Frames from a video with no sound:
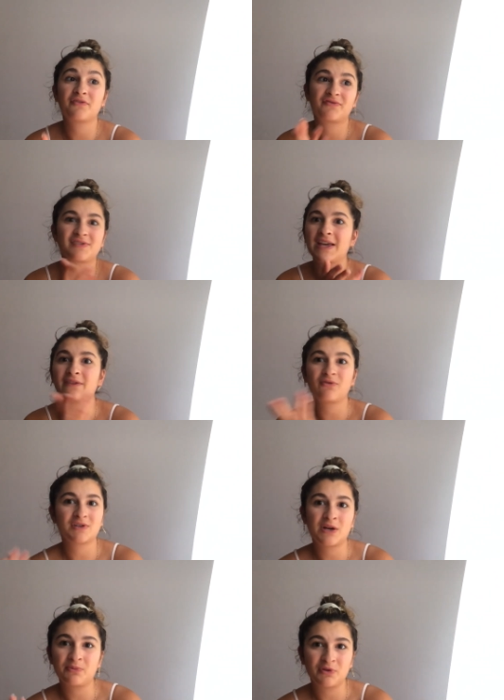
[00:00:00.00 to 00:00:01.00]
say for
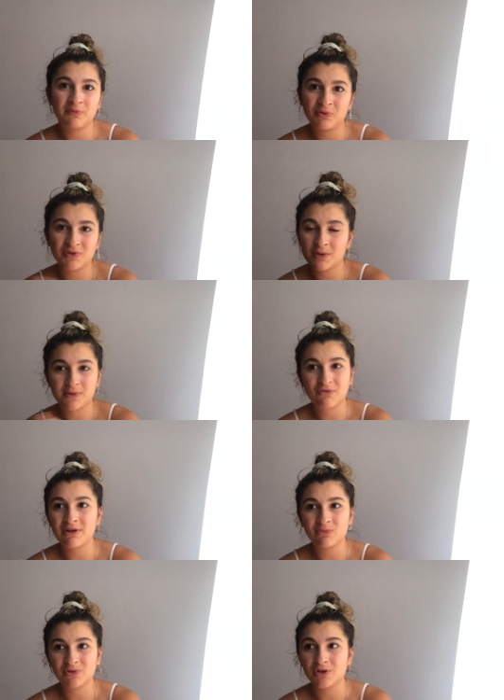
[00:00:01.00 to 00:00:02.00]
example the milkshake with
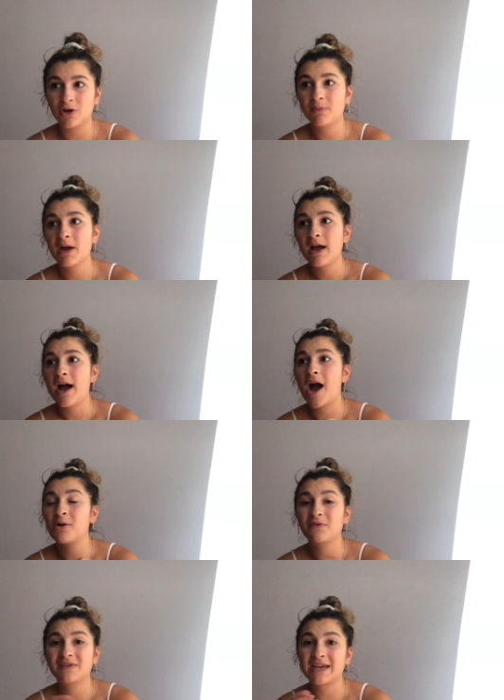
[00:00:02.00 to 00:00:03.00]
cream on top, I
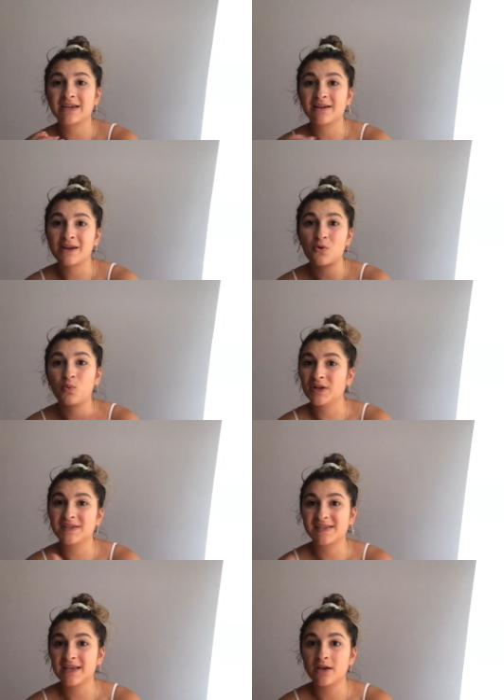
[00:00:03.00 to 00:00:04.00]
would have taken like one
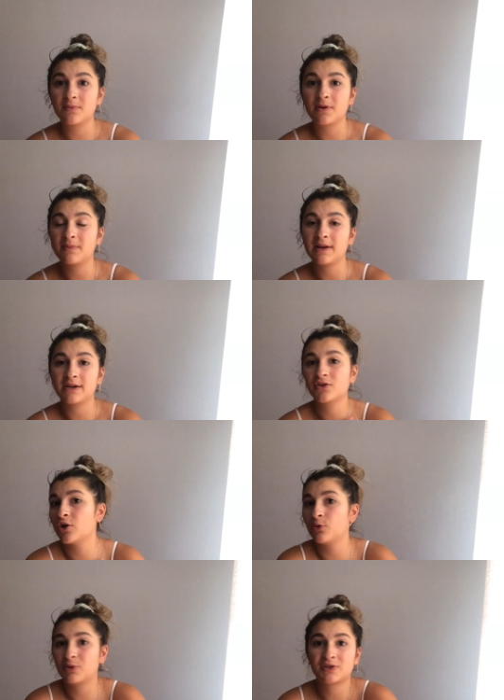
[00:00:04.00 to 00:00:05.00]
sip and be like, no,
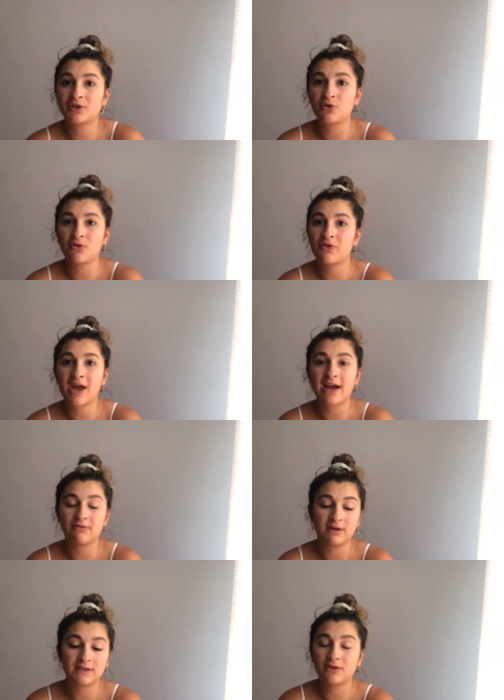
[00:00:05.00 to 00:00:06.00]
because I don't know the
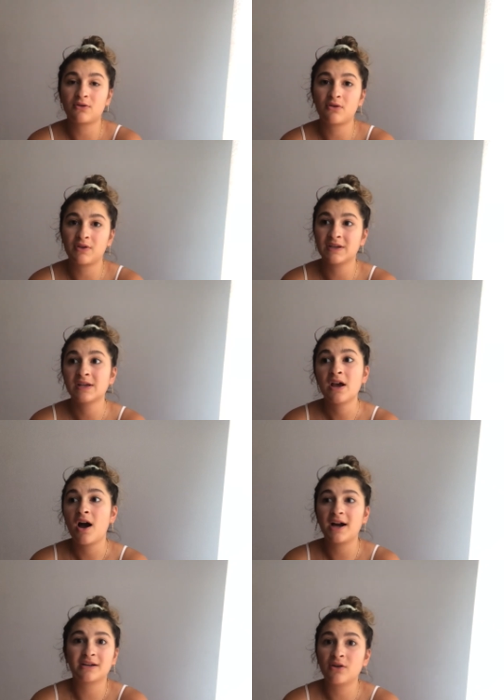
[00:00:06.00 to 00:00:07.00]
calories, I don't know this,
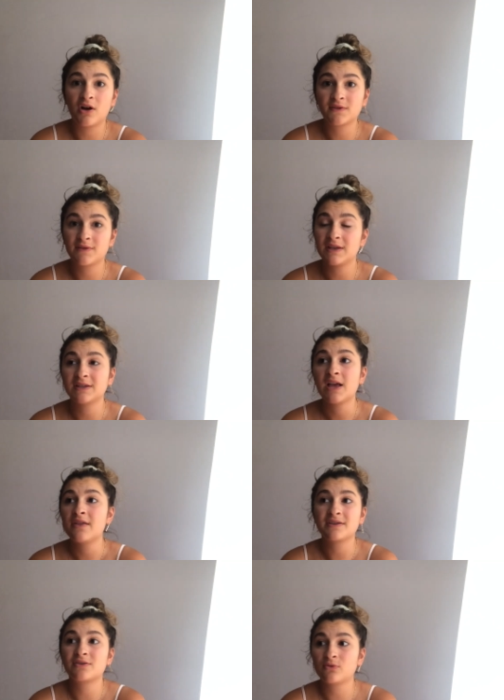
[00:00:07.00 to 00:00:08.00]
I didn't ask for this,
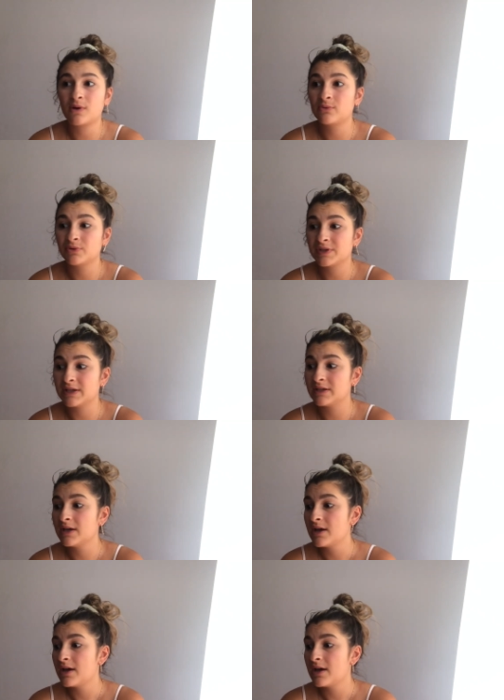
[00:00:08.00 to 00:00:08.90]
this is not what I wanted.